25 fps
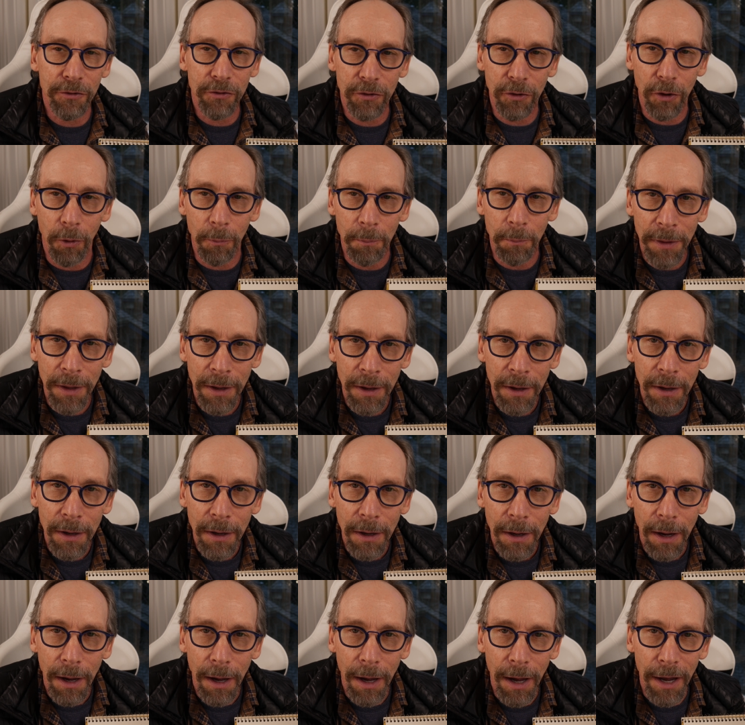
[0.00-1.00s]
So
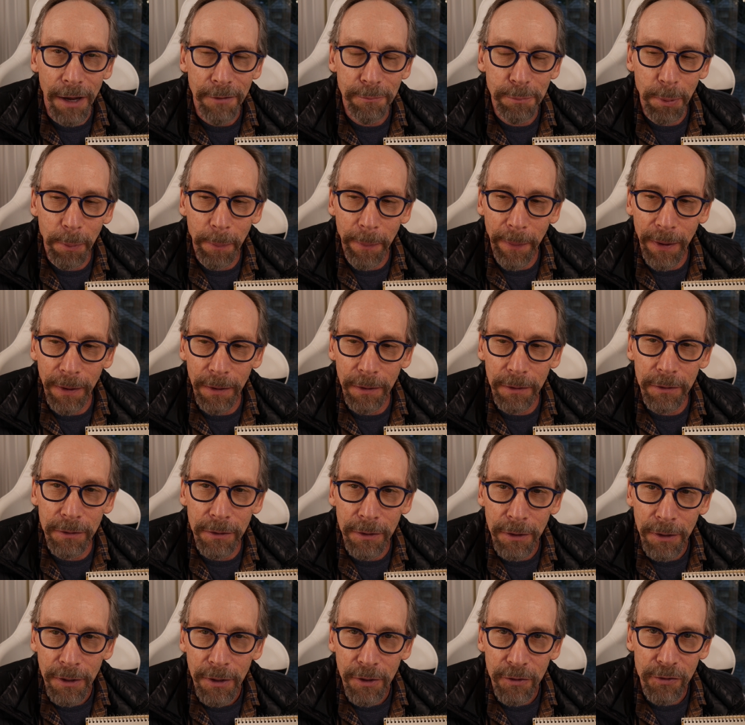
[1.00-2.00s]
I've prepared
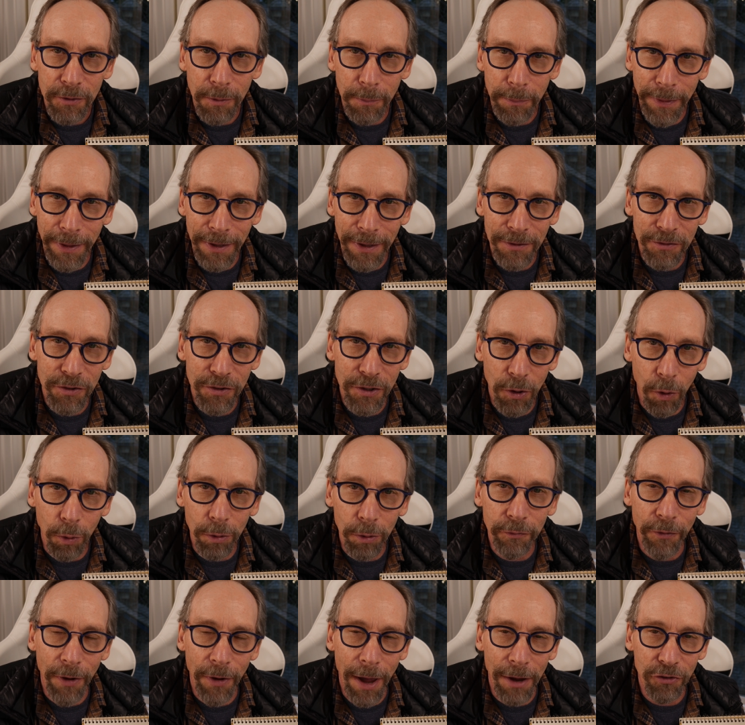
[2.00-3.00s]
some things the
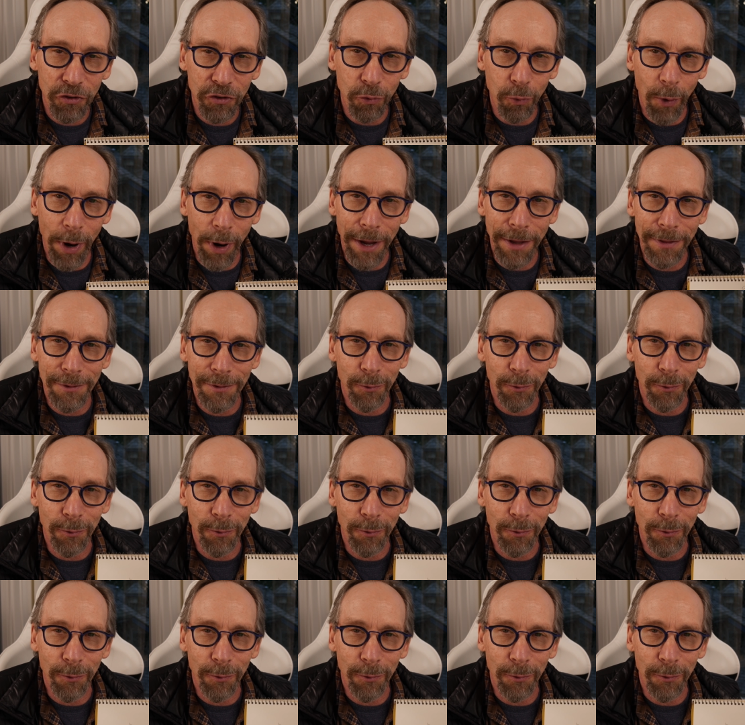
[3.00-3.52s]
old-fashioned way,